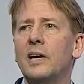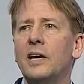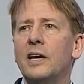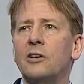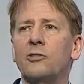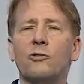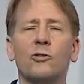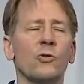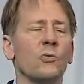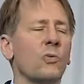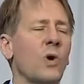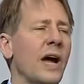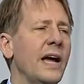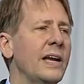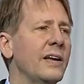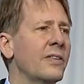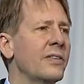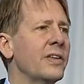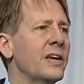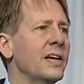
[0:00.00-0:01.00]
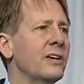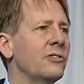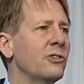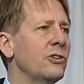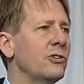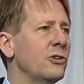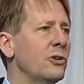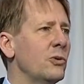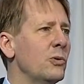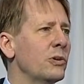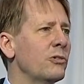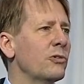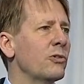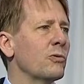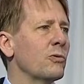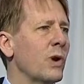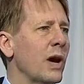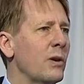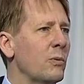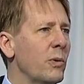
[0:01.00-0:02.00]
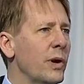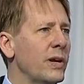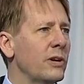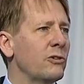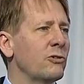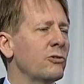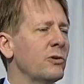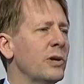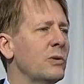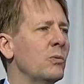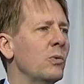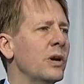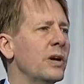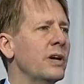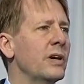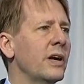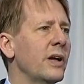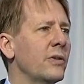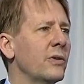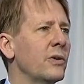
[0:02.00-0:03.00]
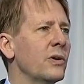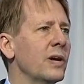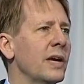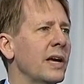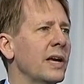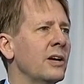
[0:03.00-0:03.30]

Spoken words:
It's the right thing to do, it's the right way to treat one another,